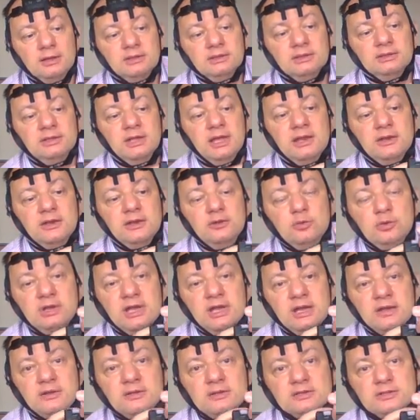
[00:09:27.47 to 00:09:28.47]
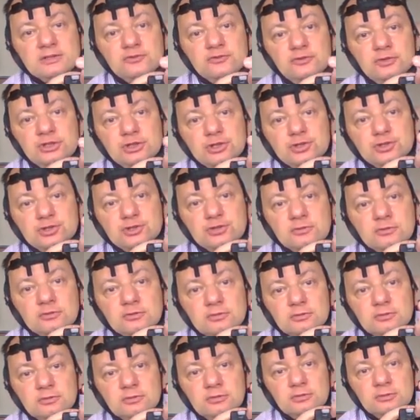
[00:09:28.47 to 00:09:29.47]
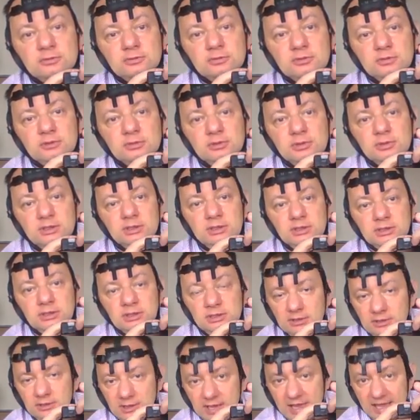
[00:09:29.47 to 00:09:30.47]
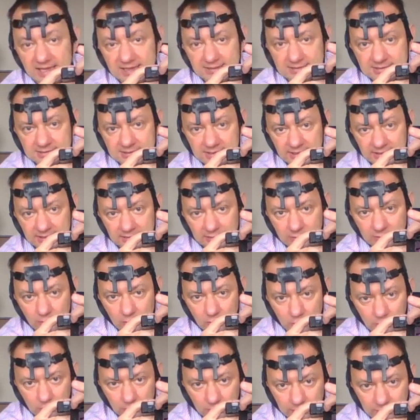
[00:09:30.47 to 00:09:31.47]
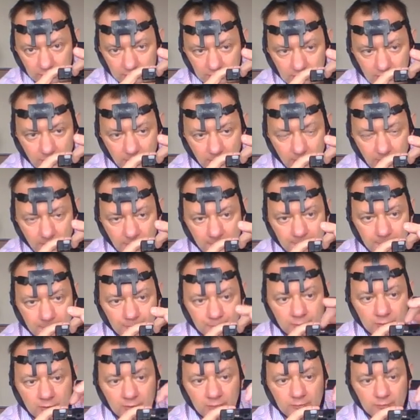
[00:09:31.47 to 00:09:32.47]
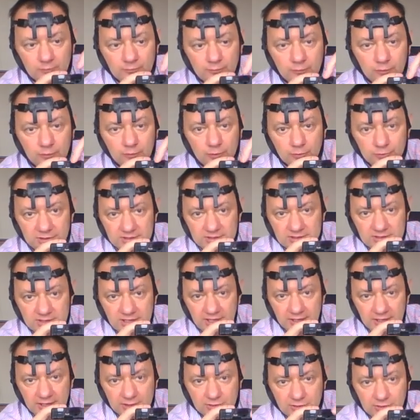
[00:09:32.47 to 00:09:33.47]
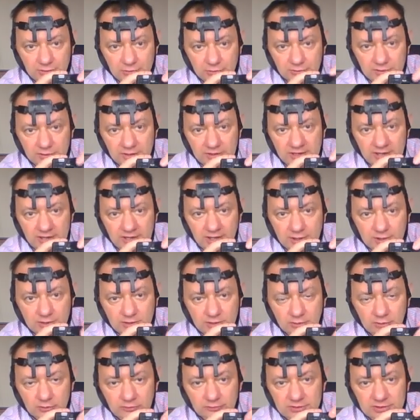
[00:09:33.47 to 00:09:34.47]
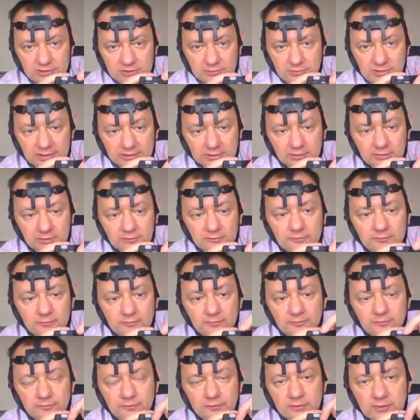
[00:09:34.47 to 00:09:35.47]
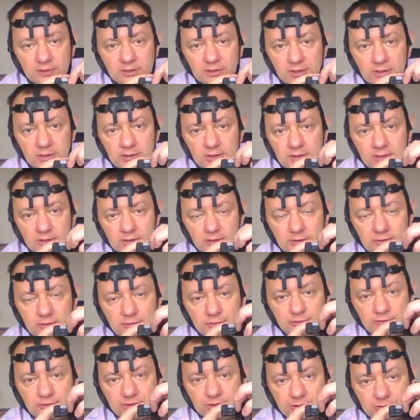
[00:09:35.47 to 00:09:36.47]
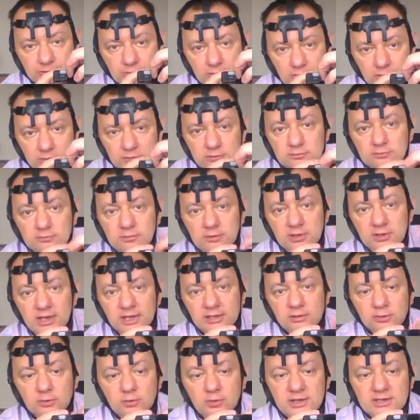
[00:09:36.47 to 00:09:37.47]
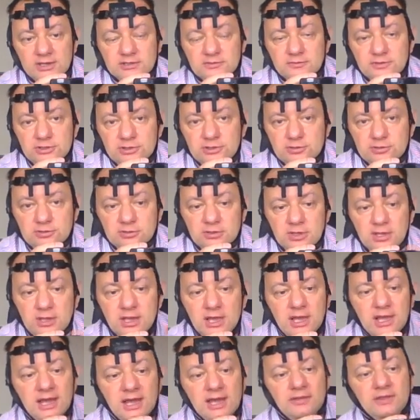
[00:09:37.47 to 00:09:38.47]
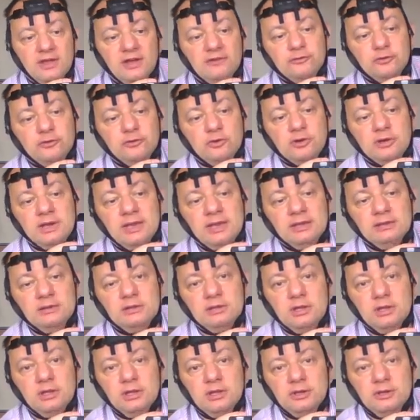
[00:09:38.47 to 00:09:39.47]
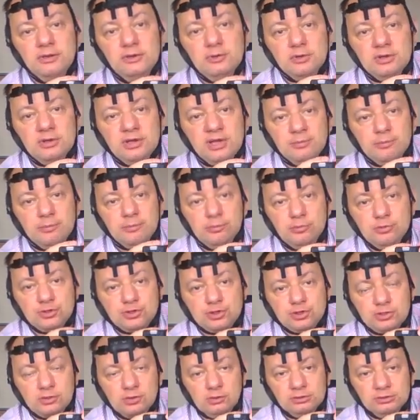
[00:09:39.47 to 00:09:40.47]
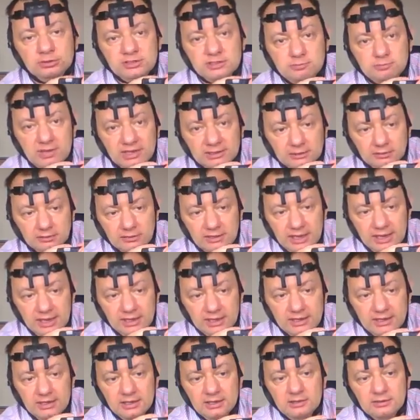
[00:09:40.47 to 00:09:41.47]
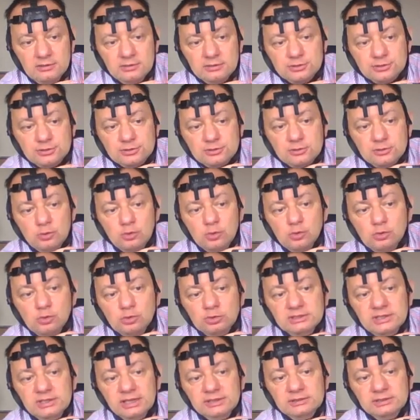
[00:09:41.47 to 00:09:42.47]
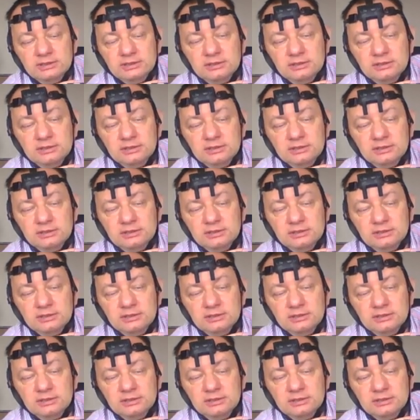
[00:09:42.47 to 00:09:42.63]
Then you can switch the headset on to this direction, to the direction of this button. You switch it on, right now I switch, and after that you can push on this button again so that